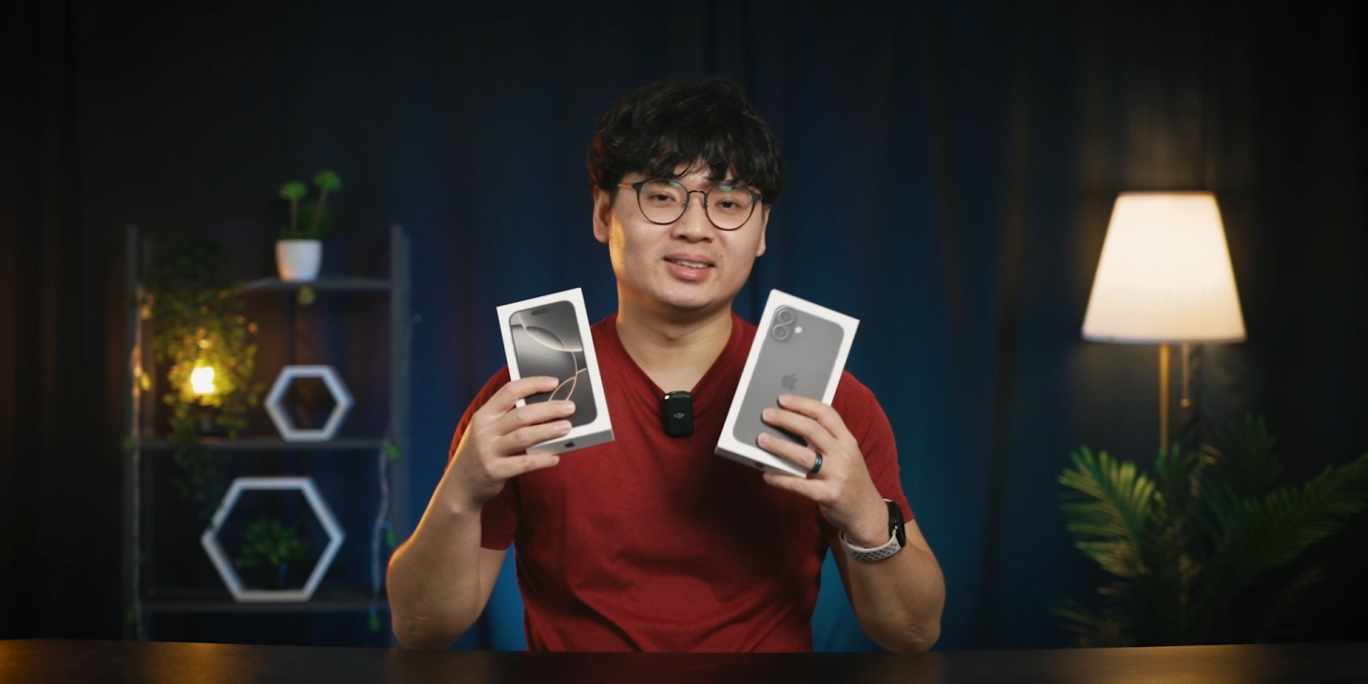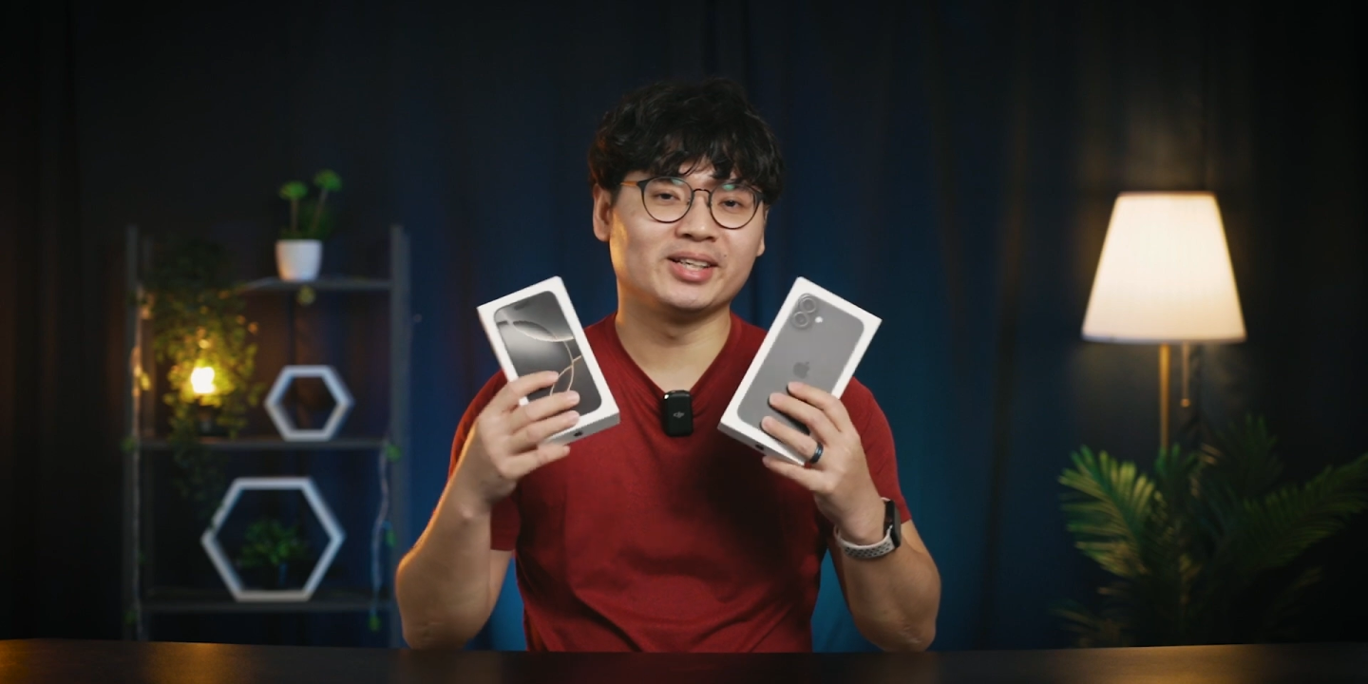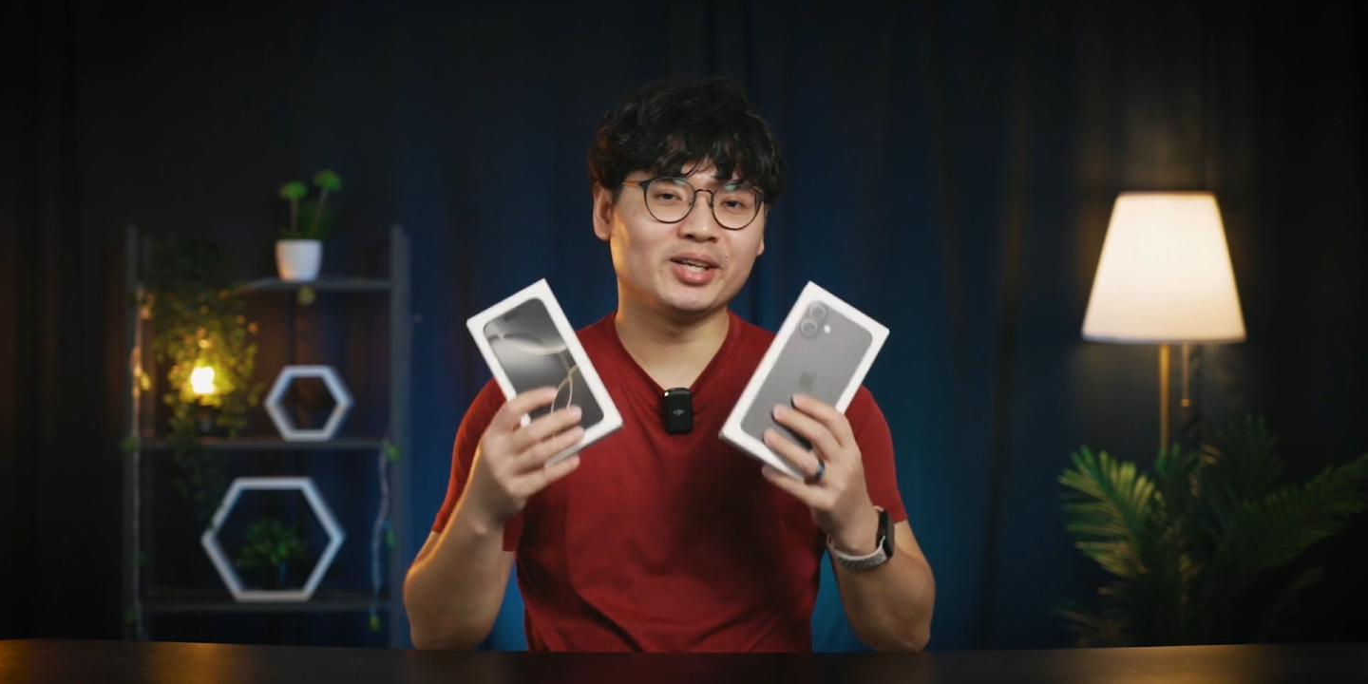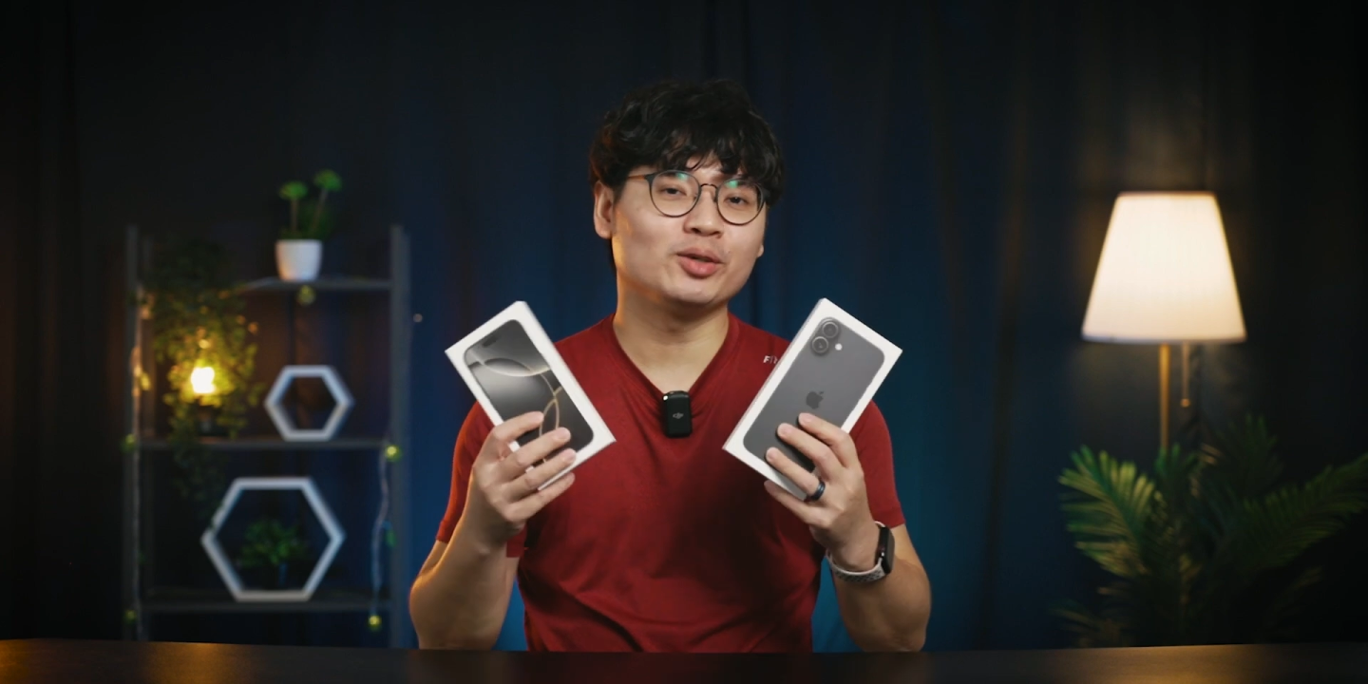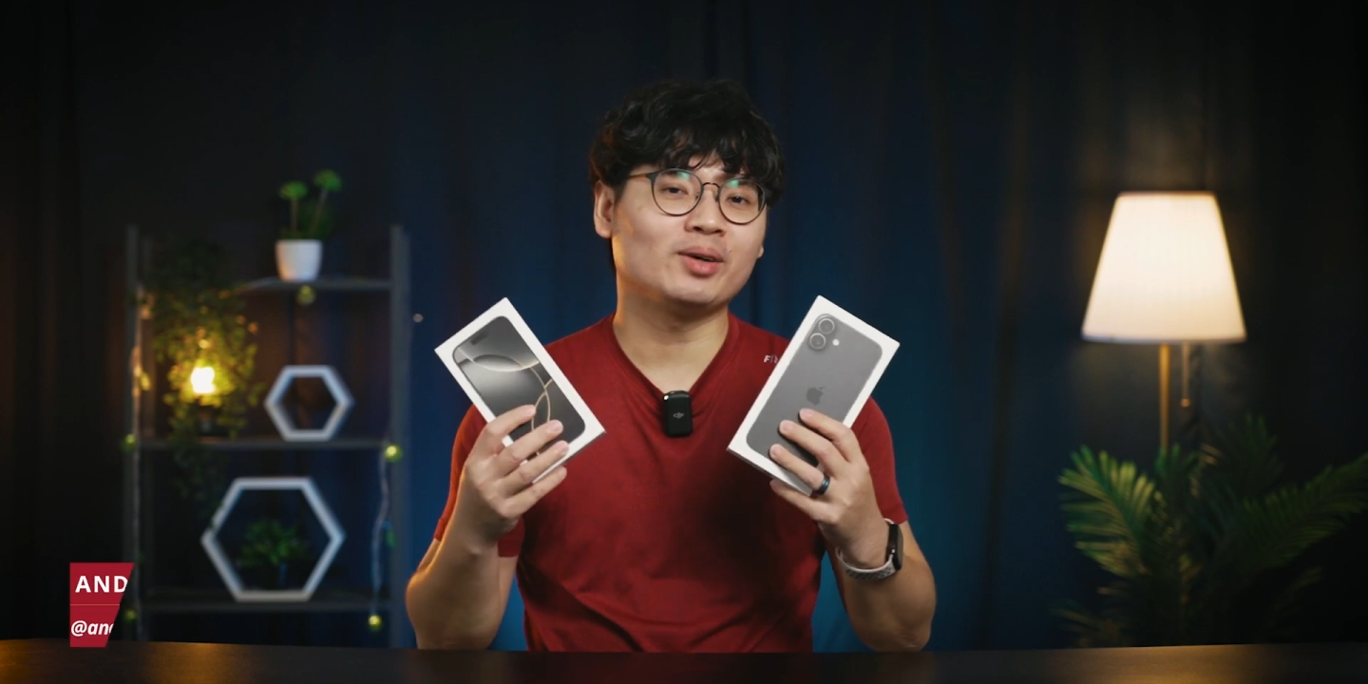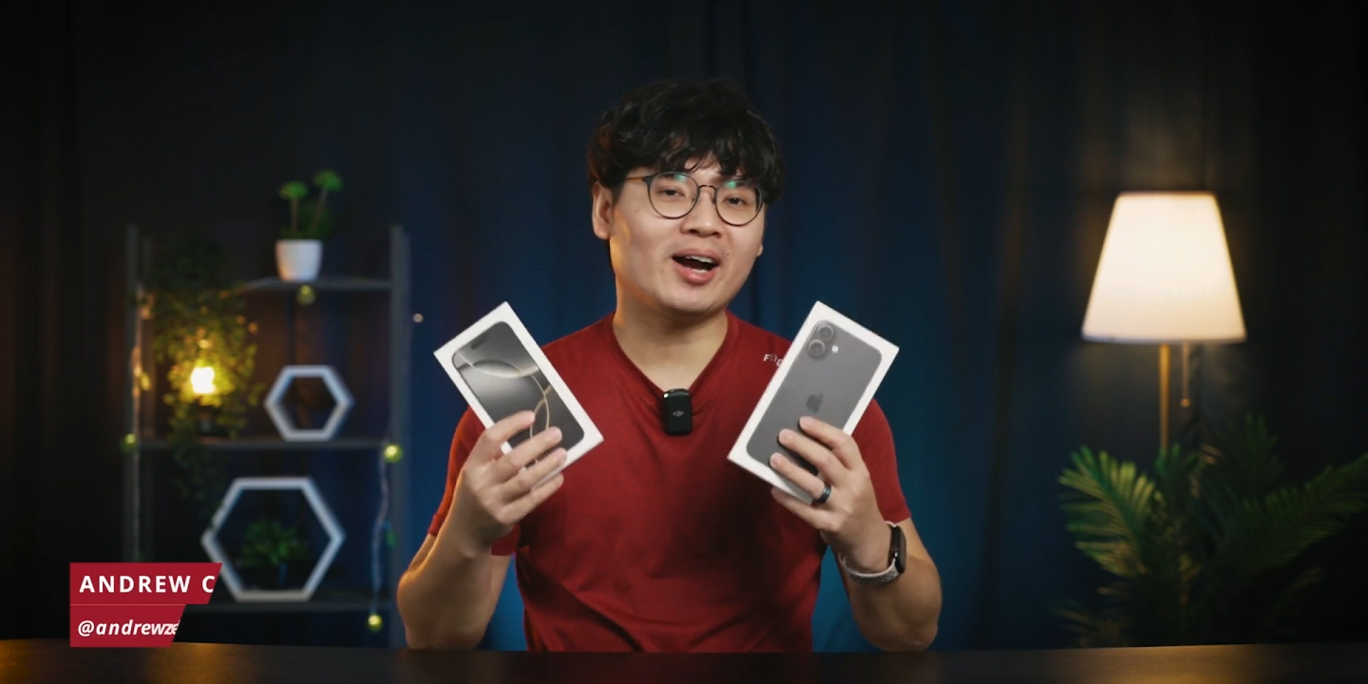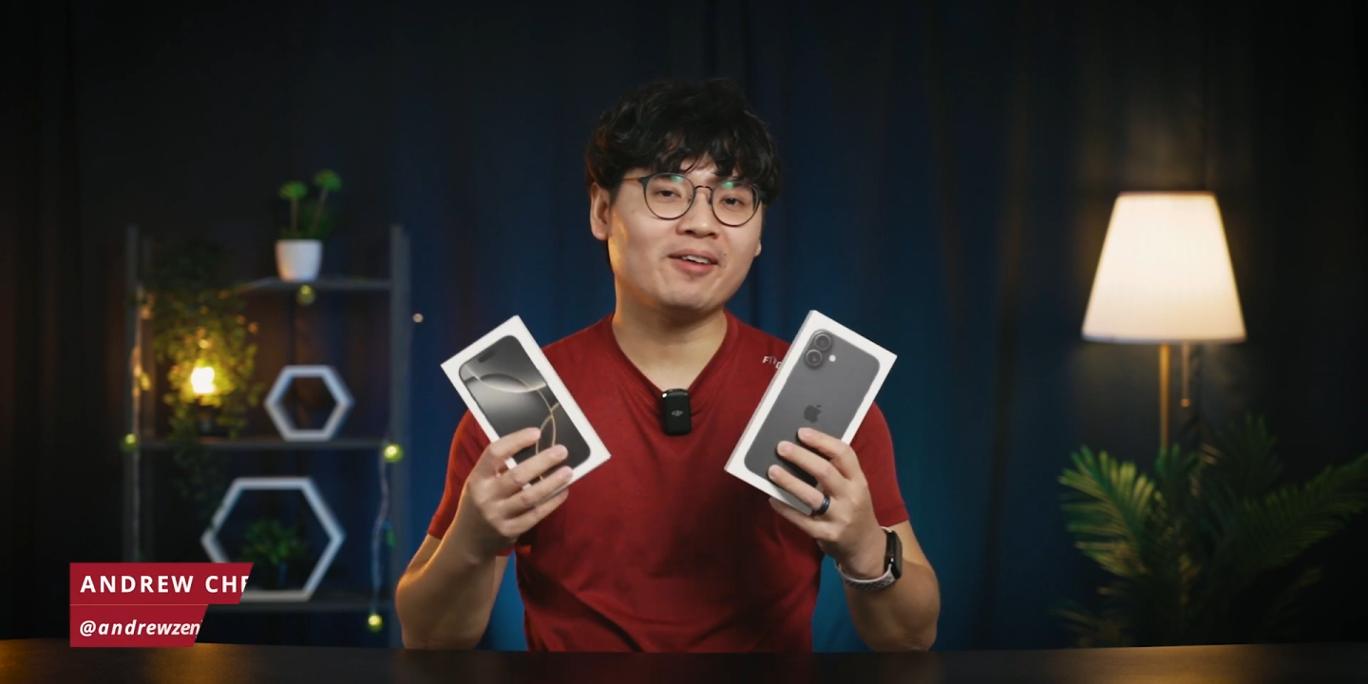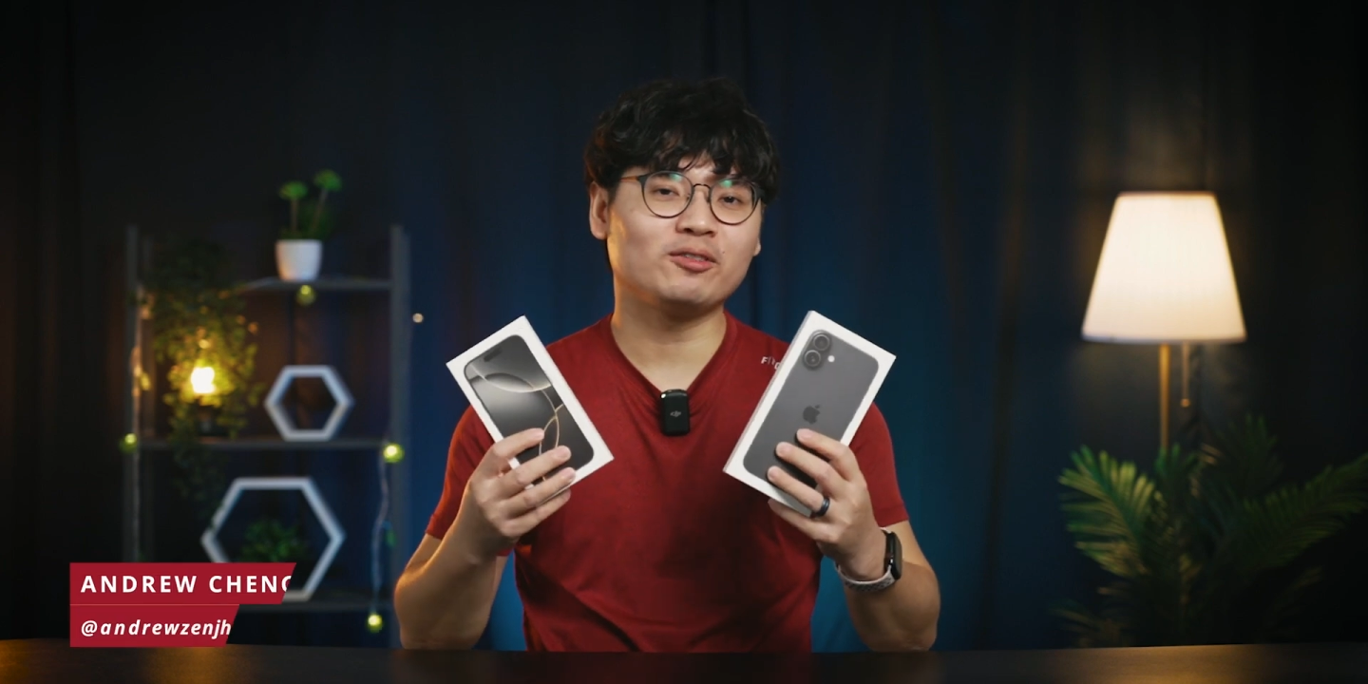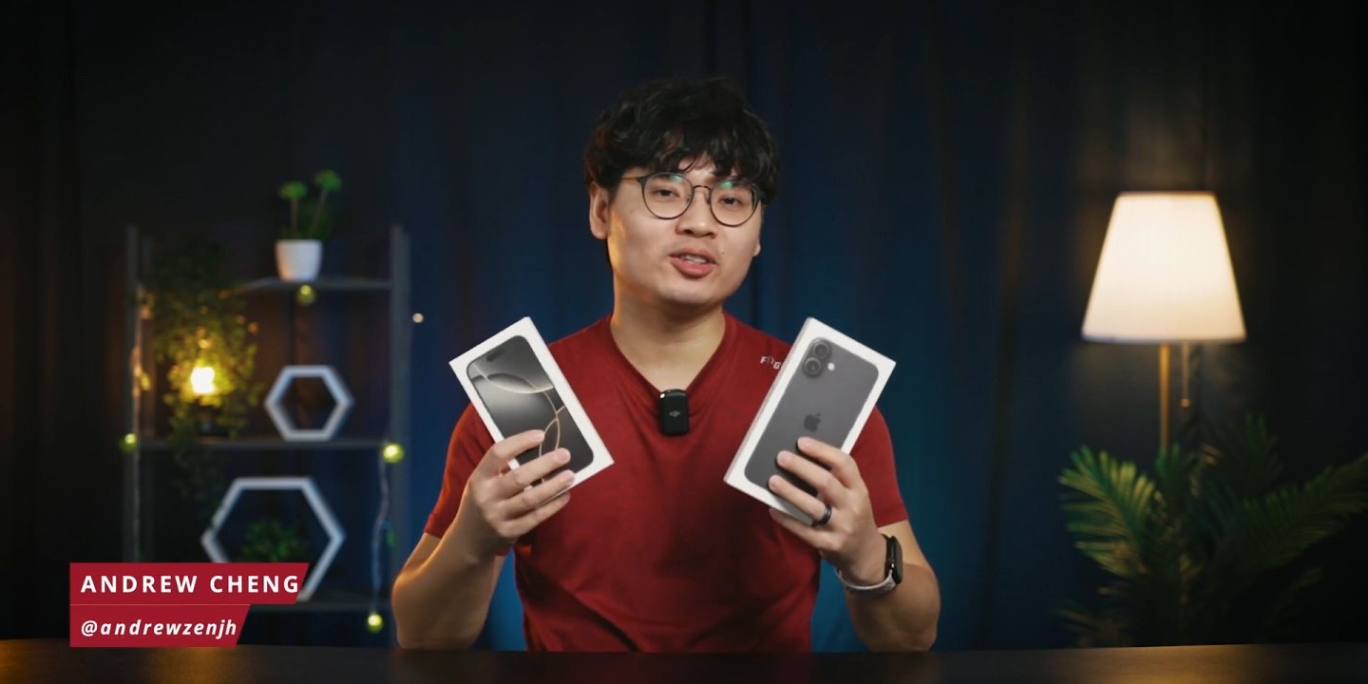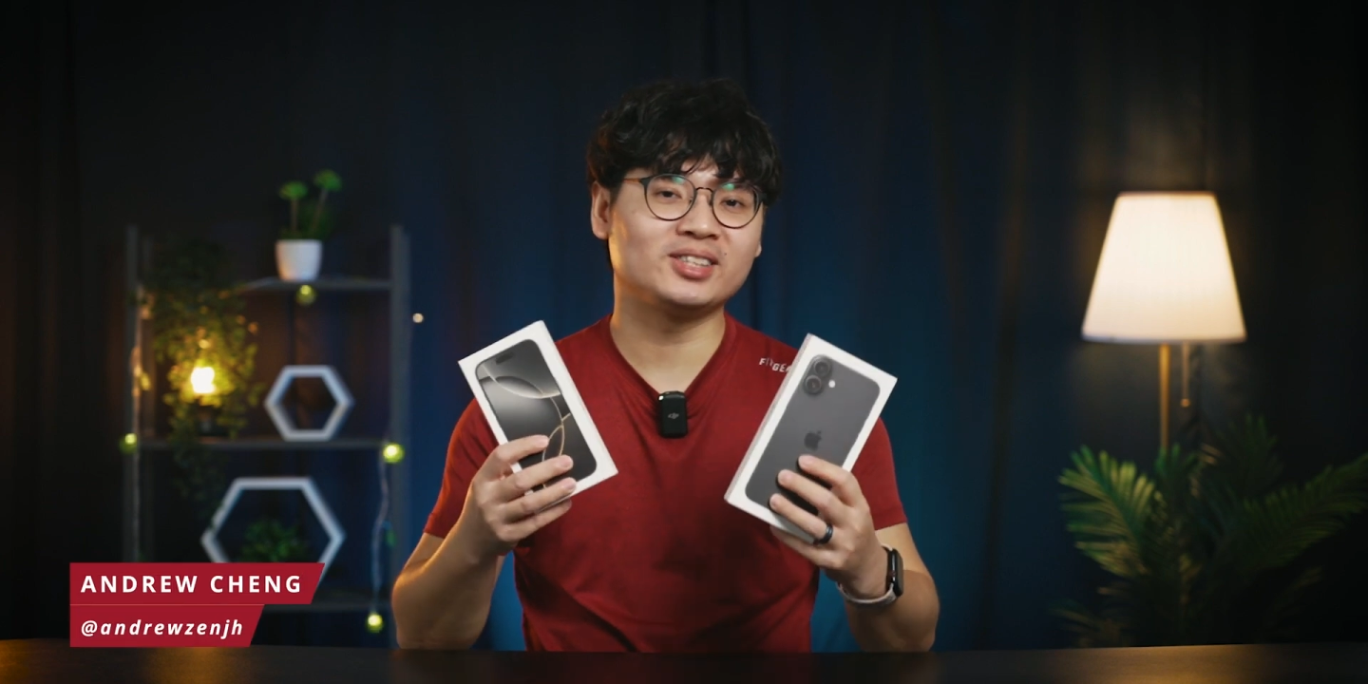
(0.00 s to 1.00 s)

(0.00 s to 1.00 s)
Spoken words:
The new iPhone